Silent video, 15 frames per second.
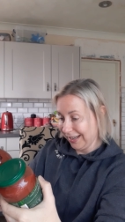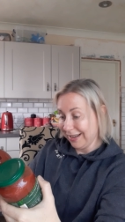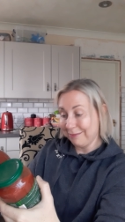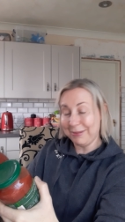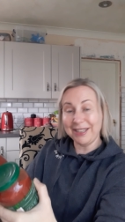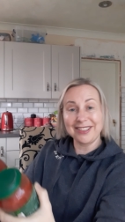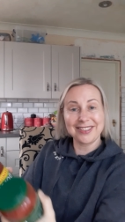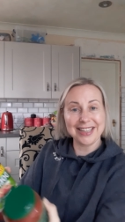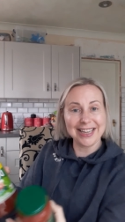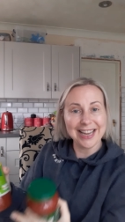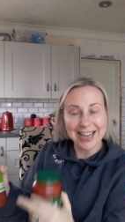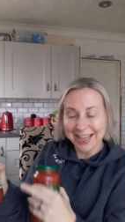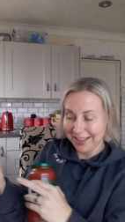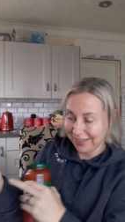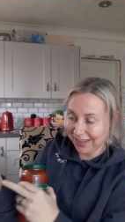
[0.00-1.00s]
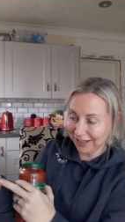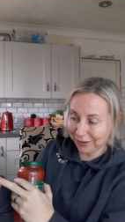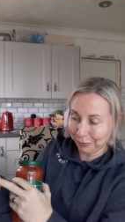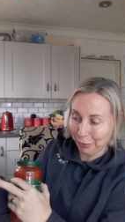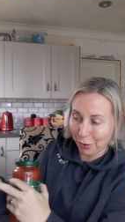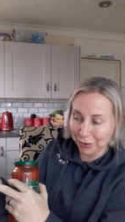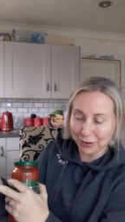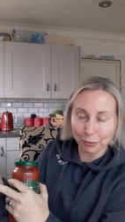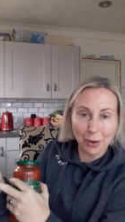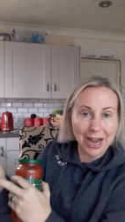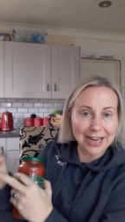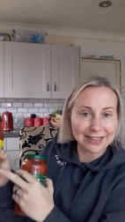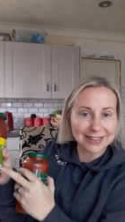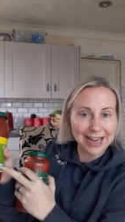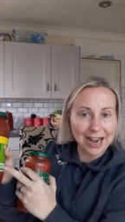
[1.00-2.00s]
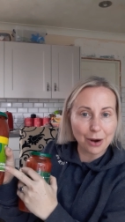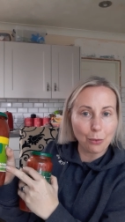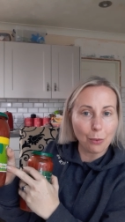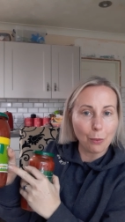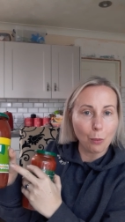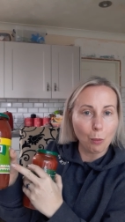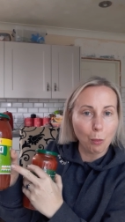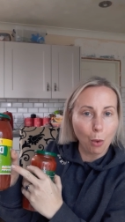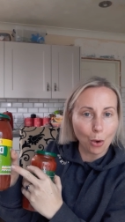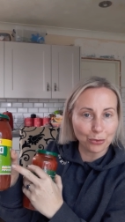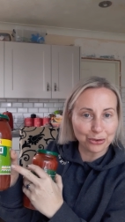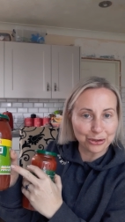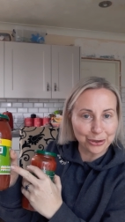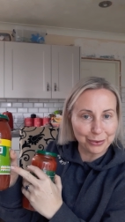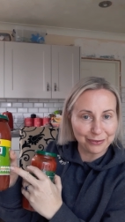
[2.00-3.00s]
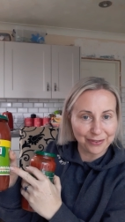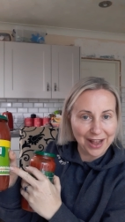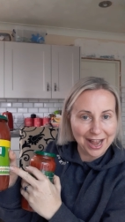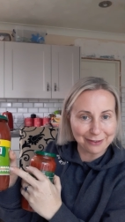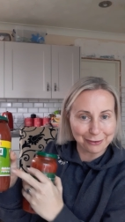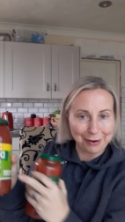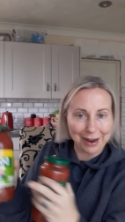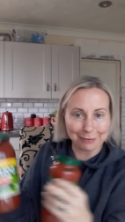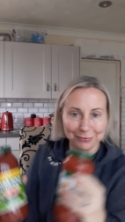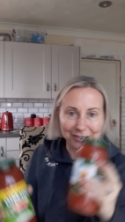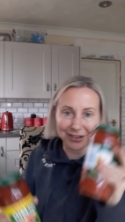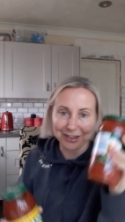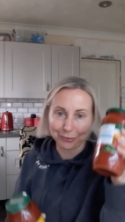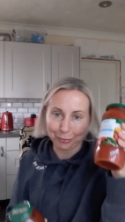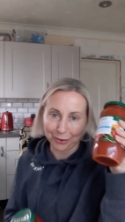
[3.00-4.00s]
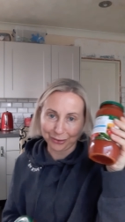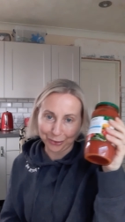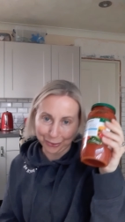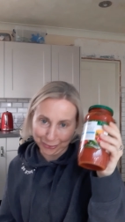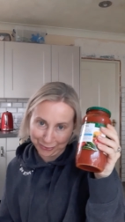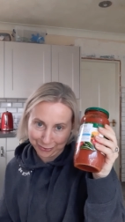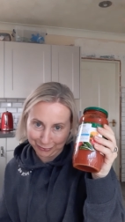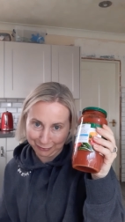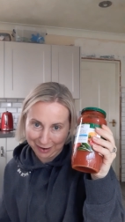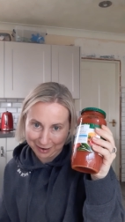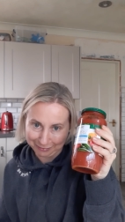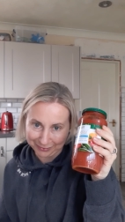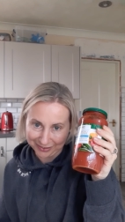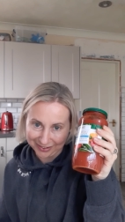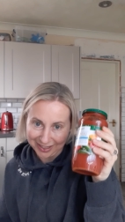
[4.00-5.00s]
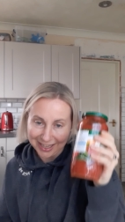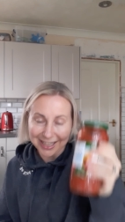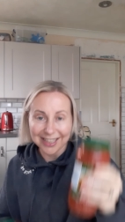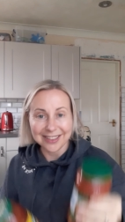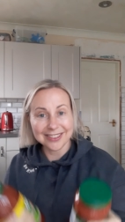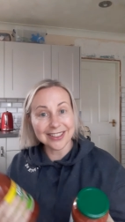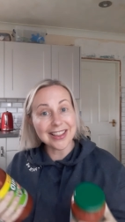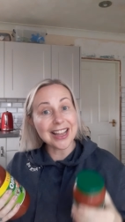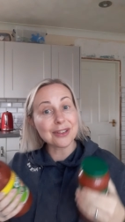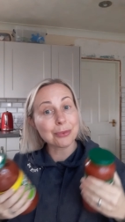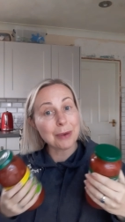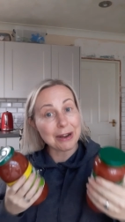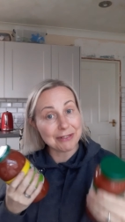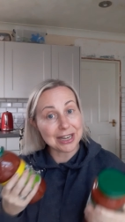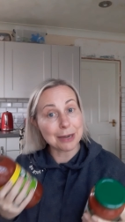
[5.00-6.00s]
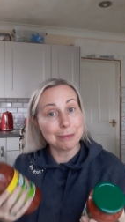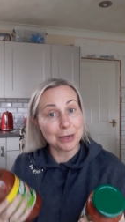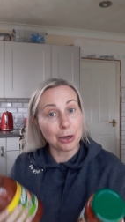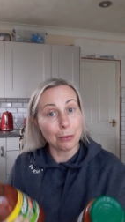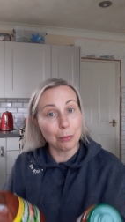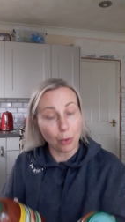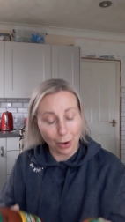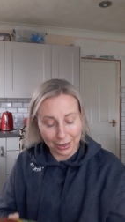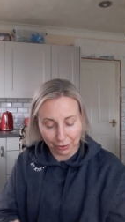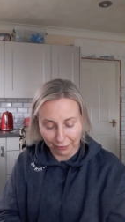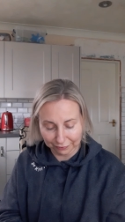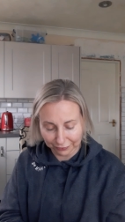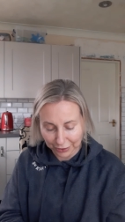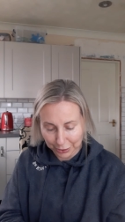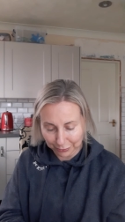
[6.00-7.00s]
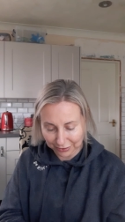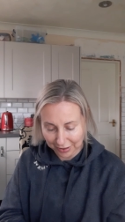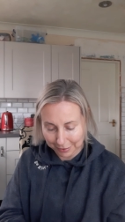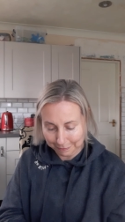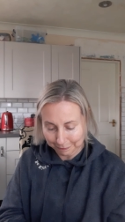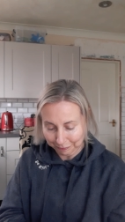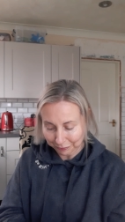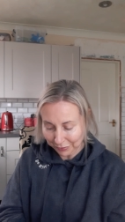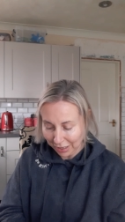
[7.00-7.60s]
But you see, this one is worked out 125 grams and this one's 100 grams. So that's where it can become quite confusing.